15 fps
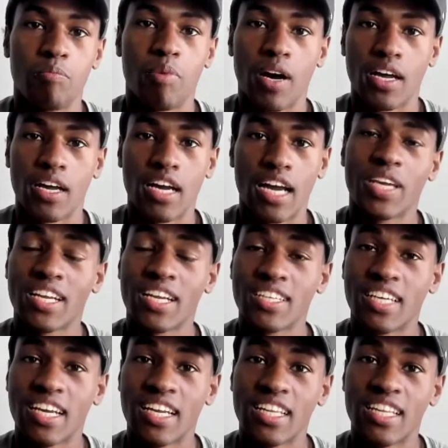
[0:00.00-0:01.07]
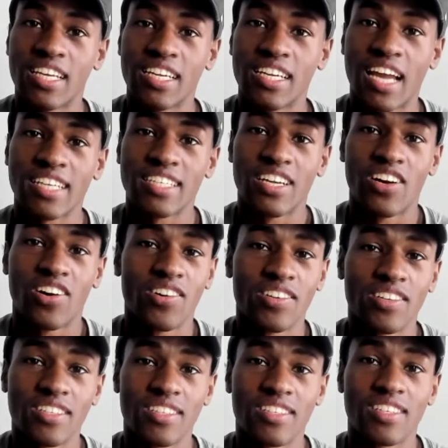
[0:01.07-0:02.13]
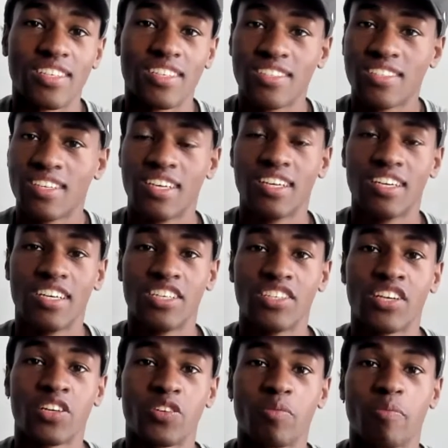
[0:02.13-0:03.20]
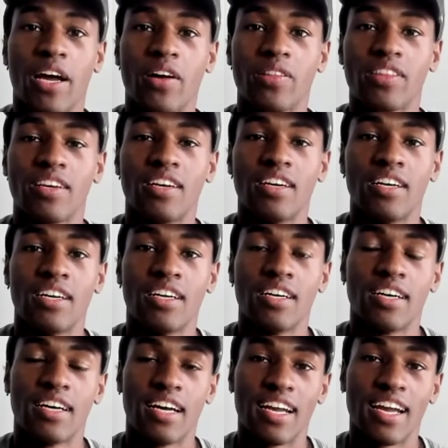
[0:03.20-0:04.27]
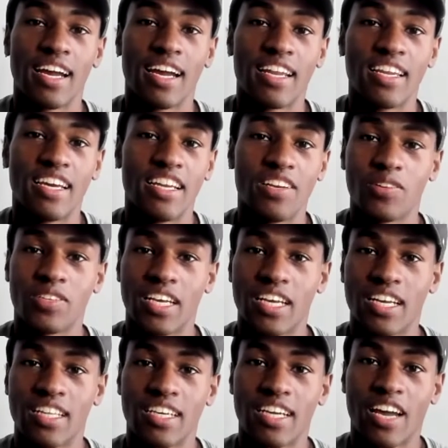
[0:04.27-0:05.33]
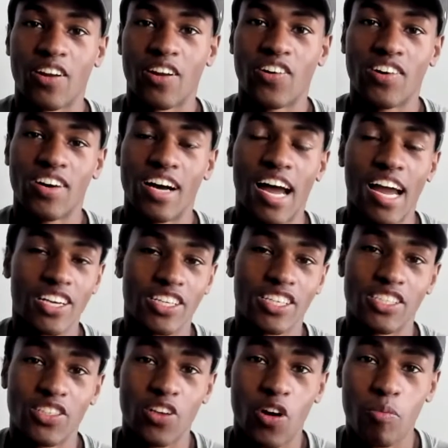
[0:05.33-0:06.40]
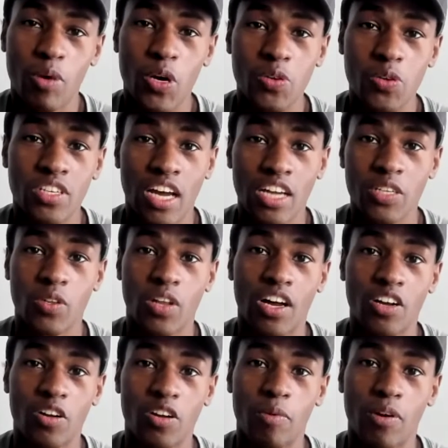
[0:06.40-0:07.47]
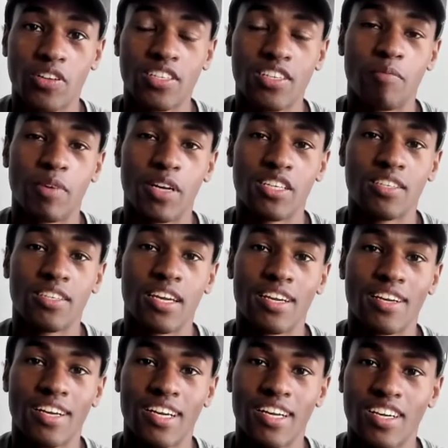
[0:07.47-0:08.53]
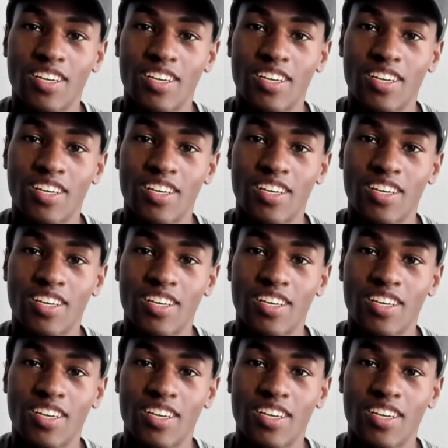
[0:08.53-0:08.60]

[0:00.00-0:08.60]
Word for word: But can't say anything nice at all. Just shut your mouth and, and don't say anything at all. I actually saw a post not too long ago about somebody saying,